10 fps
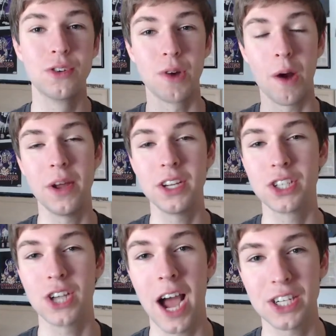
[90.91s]
So I went to
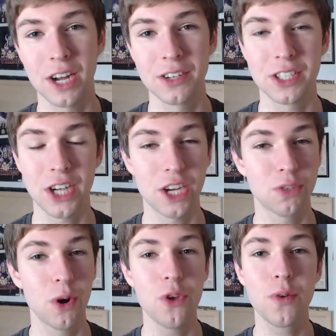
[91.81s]
Josh and I was like,
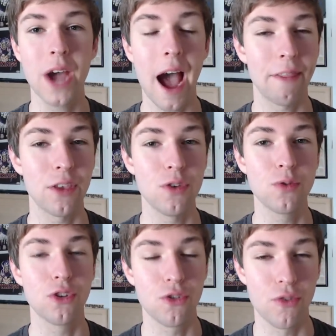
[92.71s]
Josh, what do you got that you
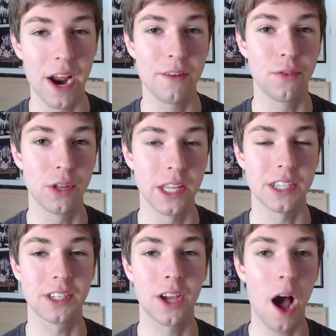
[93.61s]
can trade for
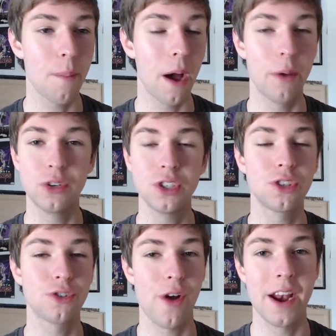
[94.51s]
this cup? I was
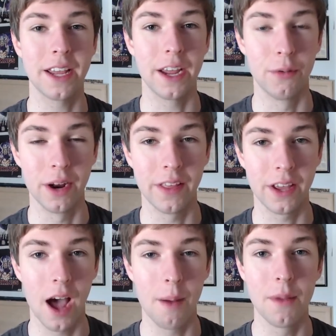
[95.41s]
just trying to get rid of the
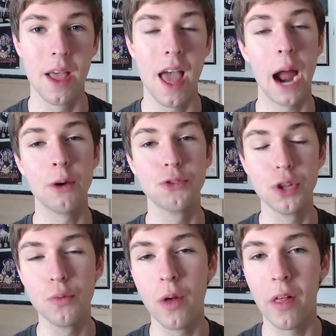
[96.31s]
cup, and I was
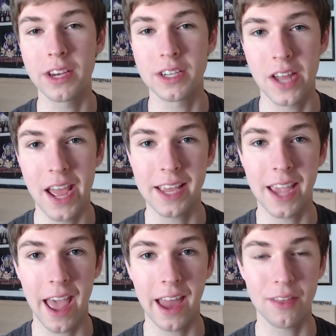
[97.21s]
really willing to
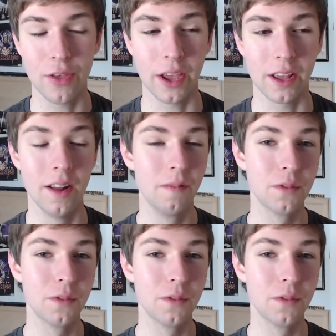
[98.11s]
take anything.